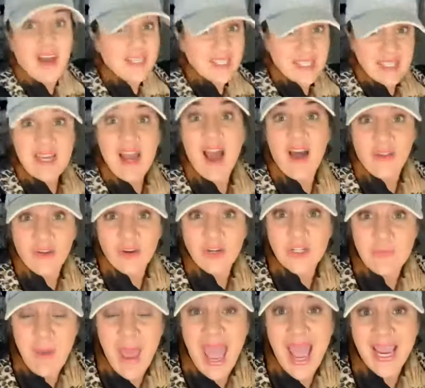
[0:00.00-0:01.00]
dollars
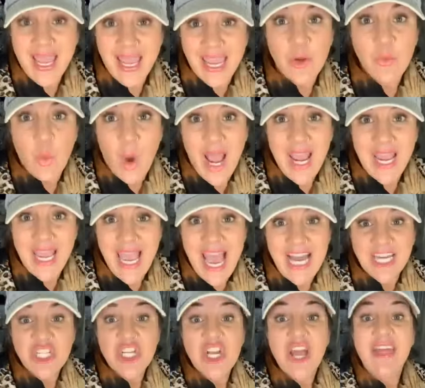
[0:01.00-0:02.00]
back in YCash.
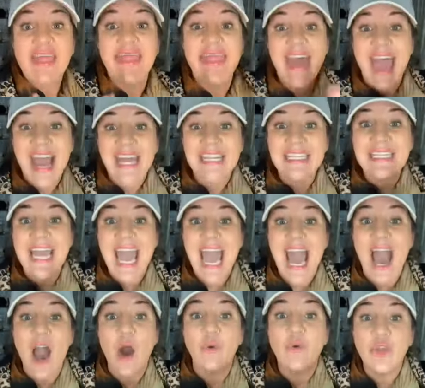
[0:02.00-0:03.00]
That's how
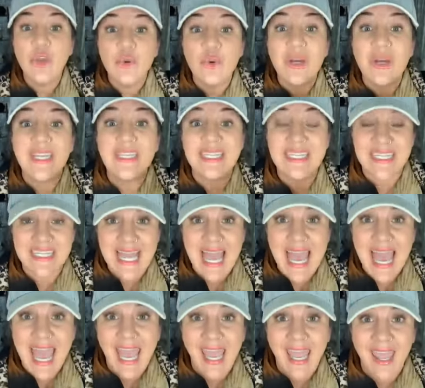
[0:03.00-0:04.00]
you can
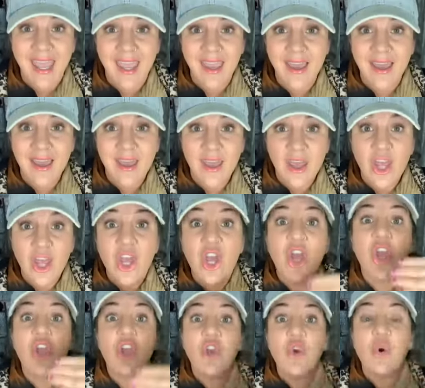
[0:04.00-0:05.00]
say
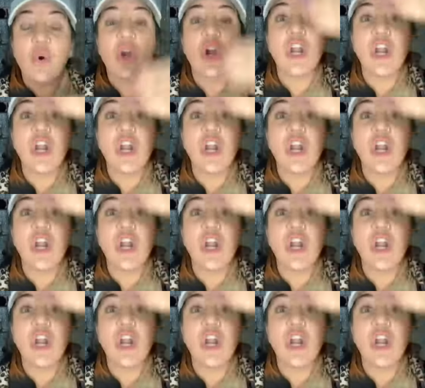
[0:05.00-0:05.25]
you're going to